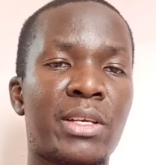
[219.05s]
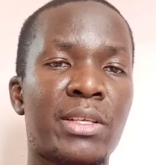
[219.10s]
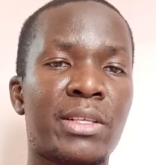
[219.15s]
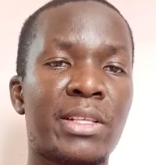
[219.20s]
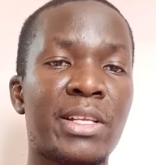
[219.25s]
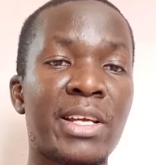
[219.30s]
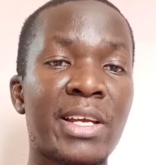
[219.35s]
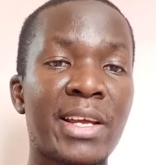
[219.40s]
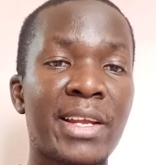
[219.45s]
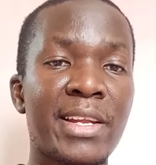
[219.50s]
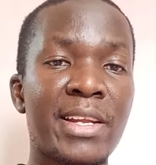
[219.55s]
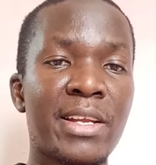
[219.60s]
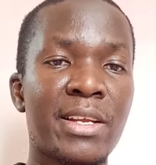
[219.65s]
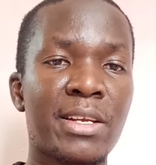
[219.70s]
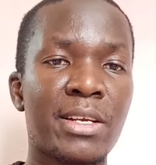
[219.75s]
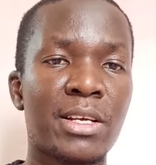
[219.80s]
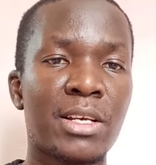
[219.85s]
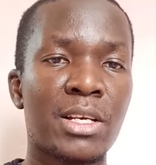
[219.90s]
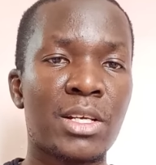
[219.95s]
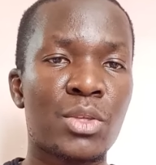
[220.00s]
need
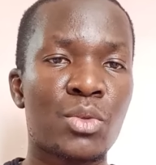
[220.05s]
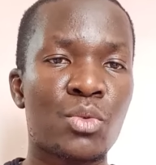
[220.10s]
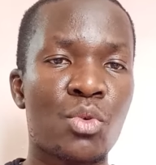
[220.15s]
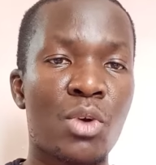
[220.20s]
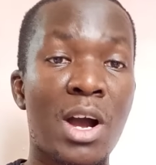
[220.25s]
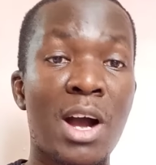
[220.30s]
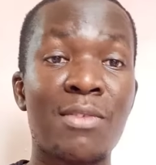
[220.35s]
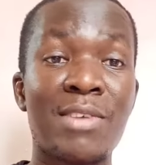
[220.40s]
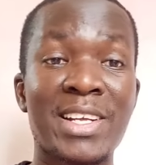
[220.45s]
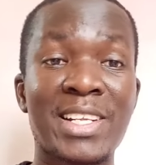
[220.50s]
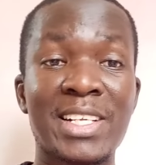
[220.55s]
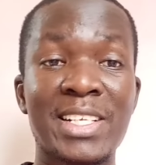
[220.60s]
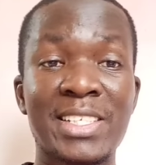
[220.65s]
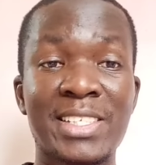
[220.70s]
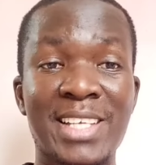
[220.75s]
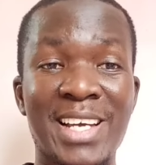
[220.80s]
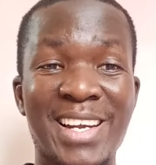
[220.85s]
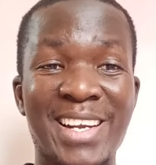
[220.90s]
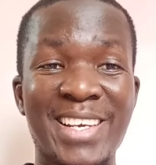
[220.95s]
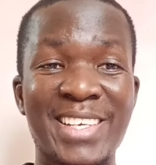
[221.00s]
to have at
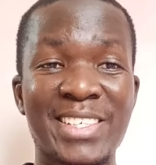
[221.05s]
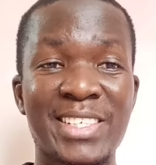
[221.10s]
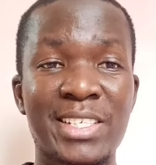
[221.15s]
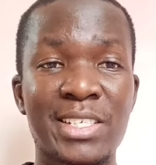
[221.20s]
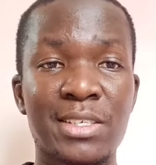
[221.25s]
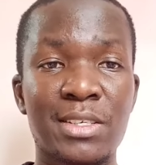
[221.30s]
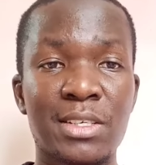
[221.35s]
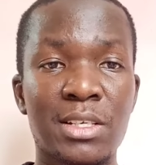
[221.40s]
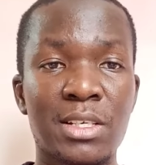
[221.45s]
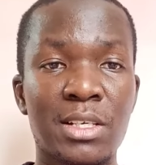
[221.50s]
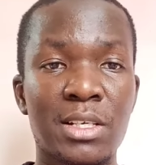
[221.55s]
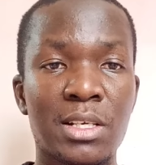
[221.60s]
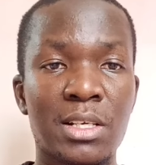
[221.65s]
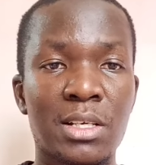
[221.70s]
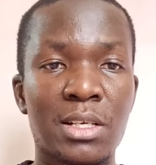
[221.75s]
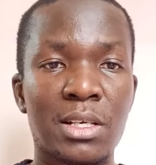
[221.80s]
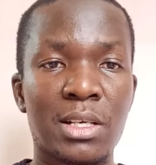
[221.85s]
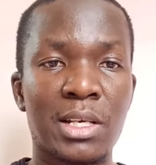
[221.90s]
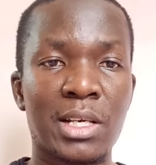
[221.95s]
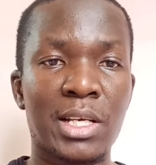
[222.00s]
least a rest
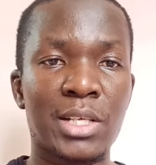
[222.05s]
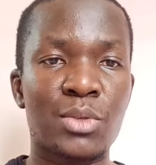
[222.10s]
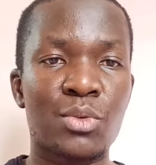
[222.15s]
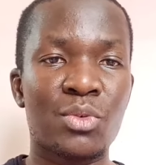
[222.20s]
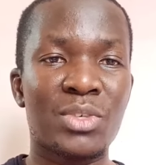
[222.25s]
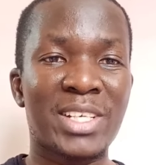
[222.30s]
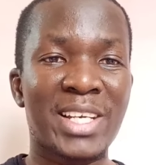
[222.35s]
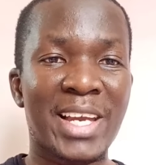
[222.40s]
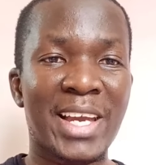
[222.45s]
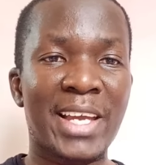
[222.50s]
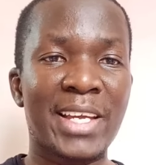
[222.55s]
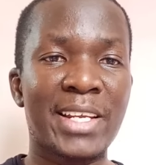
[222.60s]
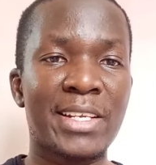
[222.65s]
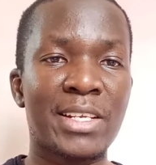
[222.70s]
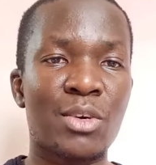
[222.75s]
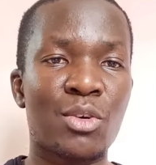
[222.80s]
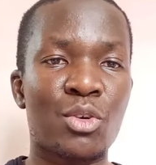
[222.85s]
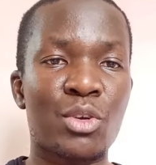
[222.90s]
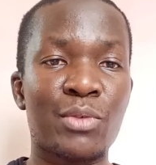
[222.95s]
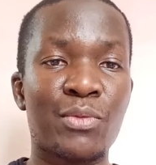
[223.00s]
to
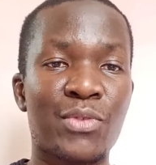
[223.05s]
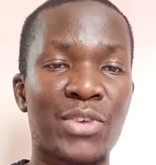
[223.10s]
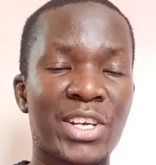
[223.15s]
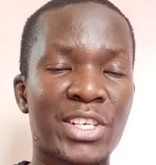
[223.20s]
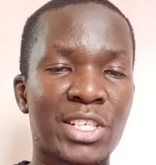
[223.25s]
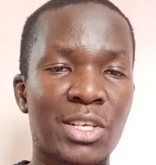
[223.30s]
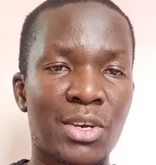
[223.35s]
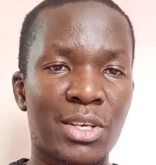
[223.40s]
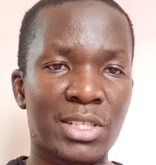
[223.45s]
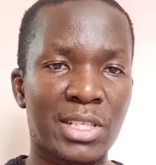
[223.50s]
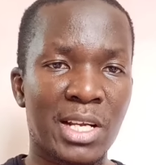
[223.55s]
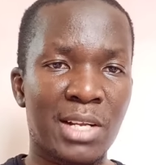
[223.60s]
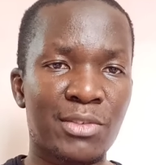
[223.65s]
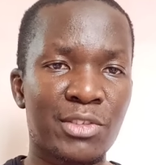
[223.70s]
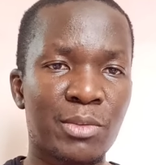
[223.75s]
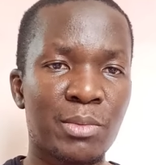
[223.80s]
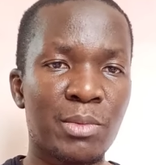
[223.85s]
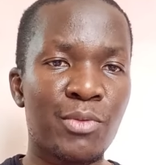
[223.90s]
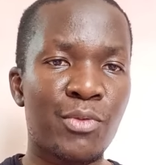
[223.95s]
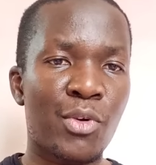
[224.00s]
gain or refresh
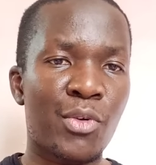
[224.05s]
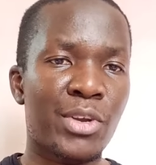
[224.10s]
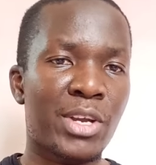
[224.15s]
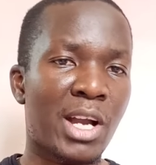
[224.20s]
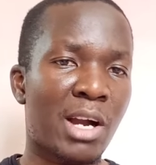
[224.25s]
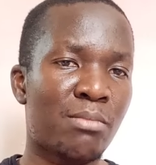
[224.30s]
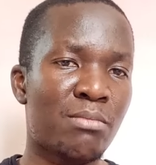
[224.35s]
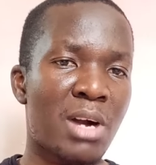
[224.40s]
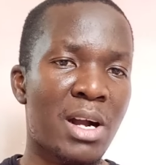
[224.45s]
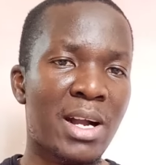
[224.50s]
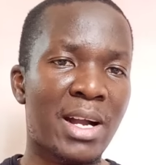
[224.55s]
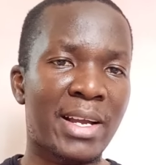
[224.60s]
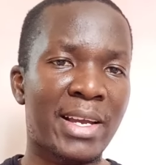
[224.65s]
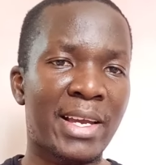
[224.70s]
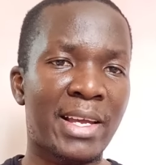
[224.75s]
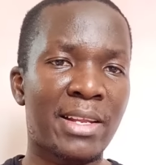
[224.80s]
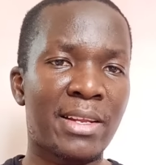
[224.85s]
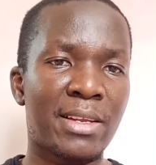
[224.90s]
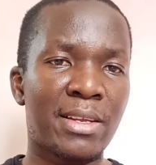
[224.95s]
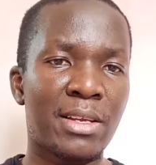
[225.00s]
ourselves before we come back
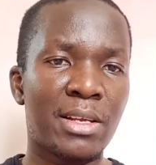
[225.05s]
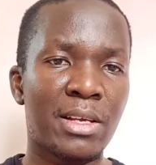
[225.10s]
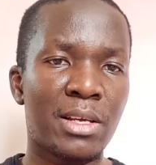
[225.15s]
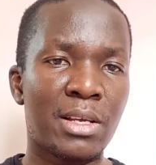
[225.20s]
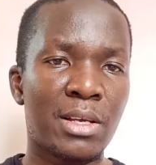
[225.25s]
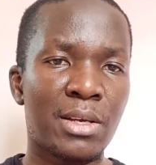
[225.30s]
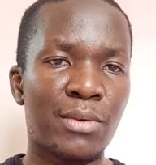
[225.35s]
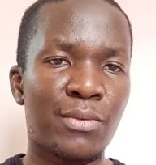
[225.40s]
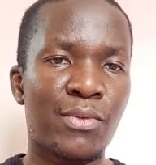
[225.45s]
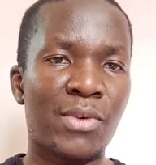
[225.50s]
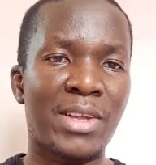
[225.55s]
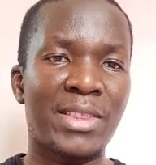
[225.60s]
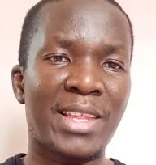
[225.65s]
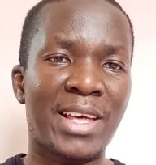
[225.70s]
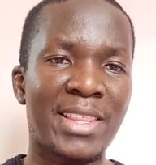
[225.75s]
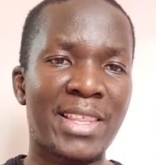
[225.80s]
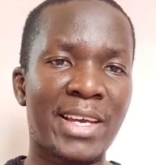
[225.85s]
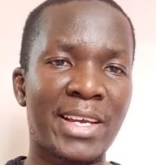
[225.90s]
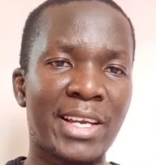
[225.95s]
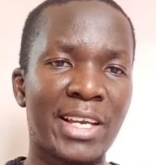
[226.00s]
again for
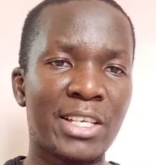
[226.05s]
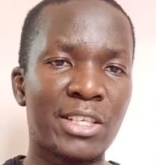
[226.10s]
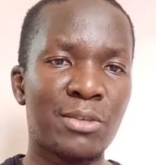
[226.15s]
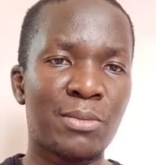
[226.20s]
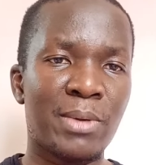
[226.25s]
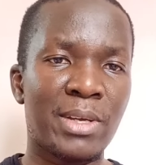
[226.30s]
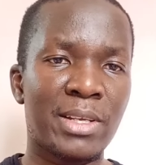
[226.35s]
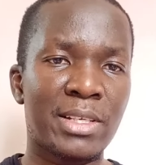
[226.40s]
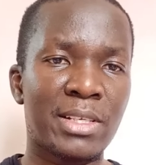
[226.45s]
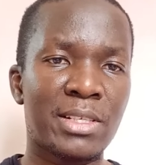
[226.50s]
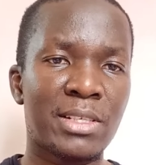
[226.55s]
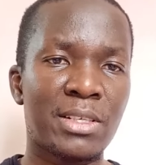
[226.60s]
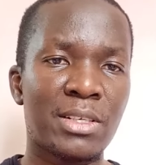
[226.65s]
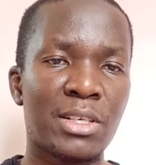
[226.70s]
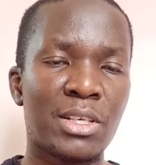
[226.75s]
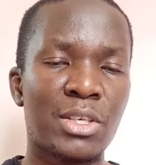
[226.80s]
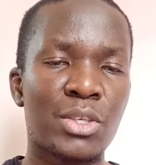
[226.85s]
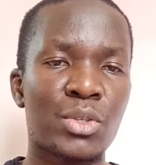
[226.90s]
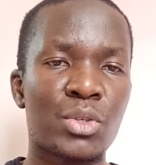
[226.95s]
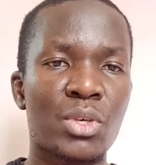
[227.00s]
another engagement.
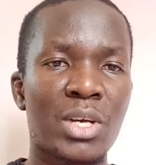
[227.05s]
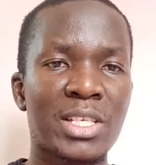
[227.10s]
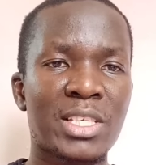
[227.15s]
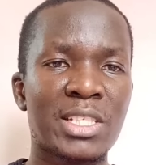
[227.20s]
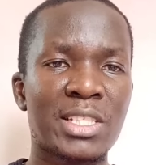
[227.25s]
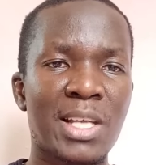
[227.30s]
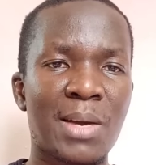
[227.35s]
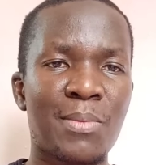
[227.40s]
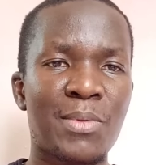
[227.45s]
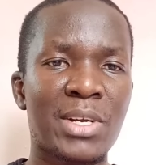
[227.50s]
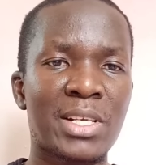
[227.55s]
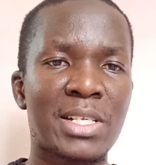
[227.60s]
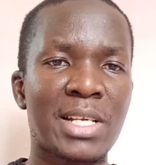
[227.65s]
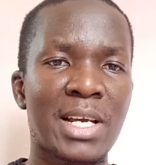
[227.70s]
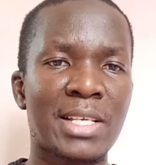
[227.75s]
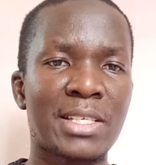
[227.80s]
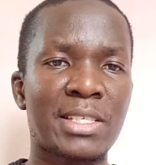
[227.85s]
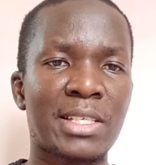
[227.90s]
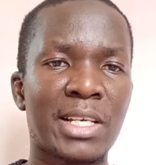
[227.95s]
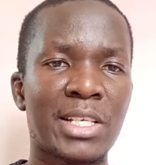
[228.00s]
So as
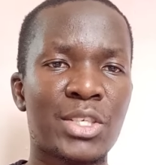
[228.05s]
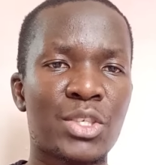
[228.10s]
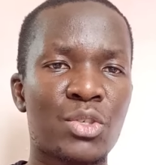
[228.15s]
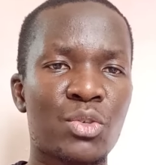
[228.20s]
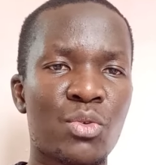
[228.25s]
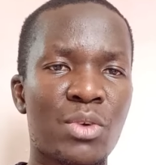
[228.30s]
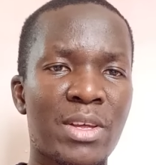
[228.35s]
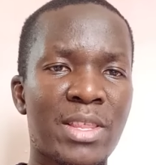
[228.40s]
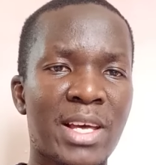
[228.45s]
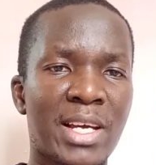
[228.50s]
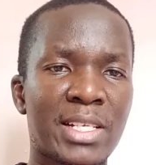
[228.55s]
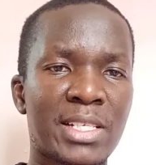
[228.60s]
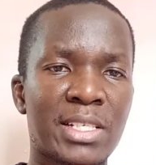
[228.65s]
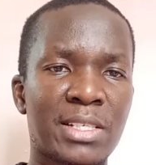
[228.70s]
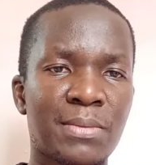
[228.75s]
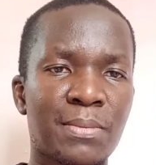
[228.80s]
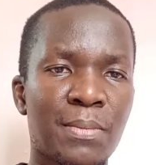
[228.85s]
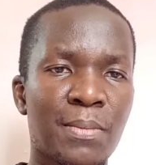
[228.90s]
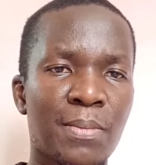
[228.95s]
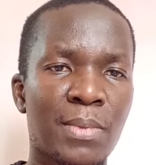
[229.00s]
interpreters, ensure that
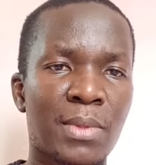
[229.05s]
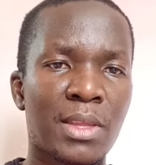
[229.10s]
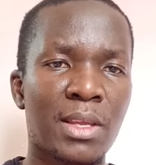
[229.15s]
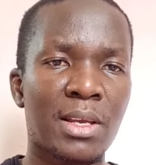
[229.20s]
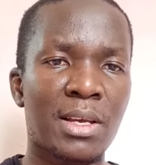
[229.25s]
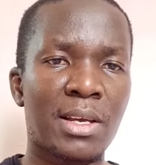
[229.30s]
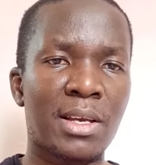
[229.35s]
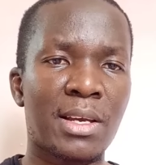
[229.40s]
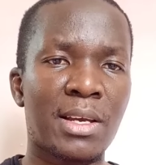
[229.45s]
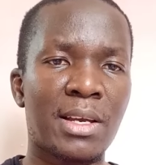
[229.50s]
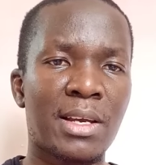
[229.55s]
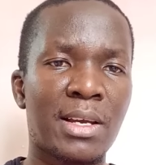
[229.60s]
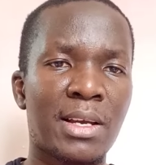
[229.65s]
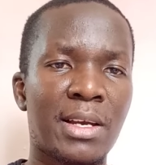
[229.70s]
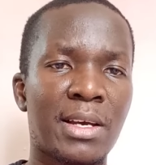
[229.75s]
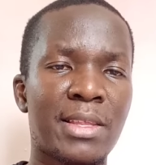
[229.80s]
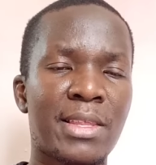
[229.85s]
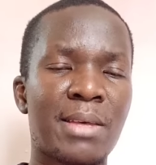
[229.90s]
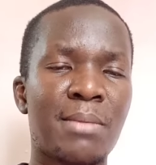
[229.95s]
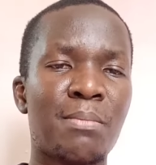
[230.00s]

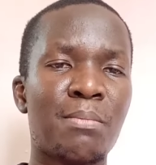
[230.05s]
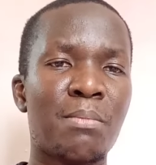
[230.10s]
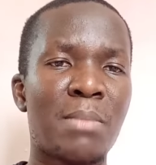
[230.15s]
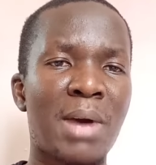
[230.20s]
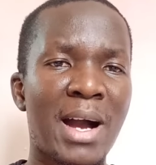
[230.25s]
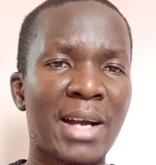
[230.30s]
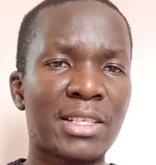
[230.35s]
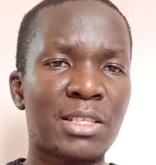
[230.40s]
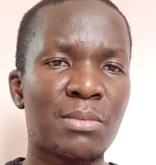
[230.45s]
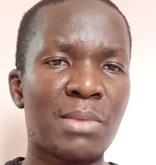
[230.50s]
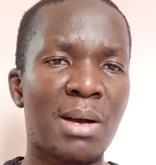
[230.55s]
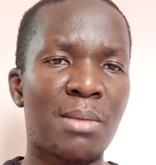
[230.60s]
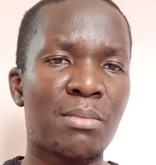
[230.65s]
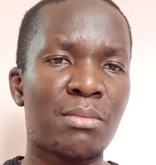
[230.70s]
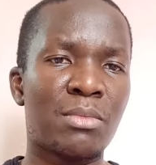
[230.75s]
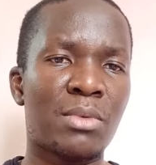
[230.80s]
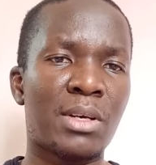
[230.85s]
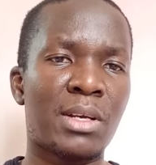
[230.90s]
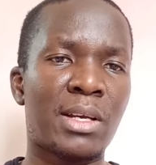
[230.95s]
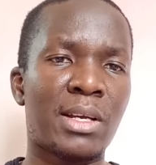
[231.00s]
the
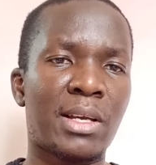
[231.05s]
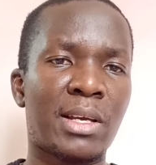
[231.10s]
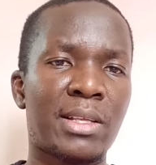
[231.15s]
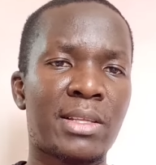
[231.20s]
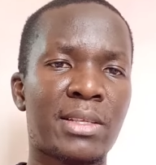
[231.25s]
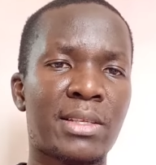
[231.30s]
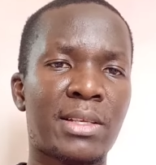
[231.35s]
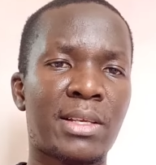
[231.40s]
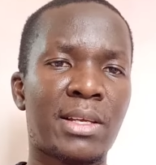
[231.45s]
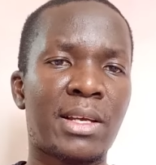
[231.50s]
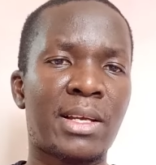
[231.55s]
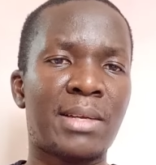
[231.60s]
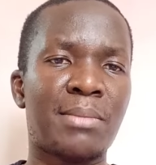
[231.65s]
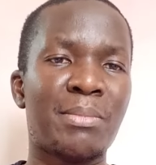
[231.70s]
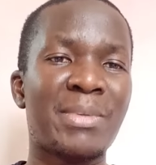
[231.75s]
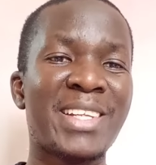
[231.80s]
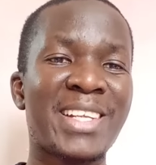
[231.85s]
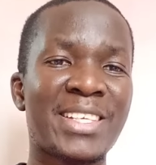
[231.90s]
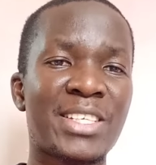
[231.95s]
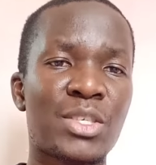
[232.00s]
maximum
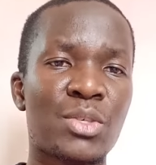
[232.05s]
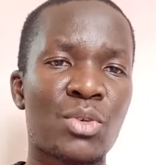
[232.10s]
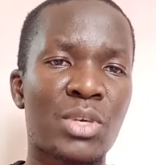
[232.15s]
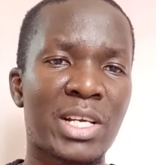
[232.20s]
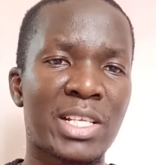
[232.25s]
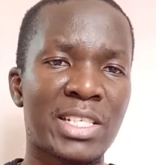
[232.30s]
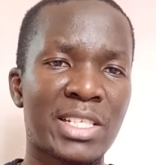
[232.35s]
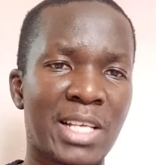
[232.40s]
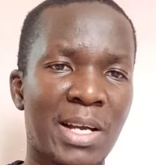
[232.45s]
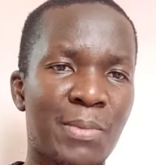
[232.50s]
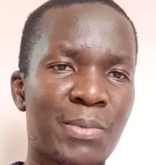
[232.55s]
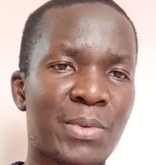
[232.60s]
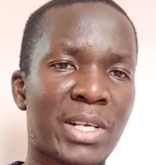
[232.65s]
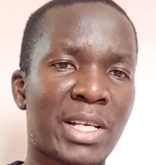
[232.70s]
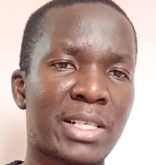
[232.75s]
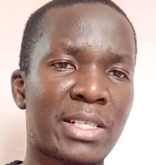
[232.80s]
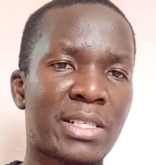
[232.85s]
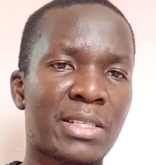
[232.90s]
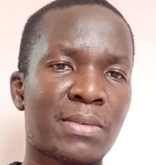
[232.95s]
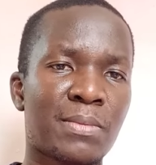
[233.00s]
minutes you can
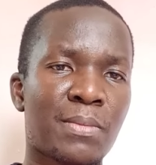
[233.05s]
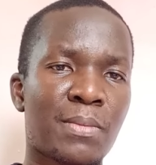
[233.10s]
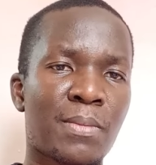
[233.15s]
interpret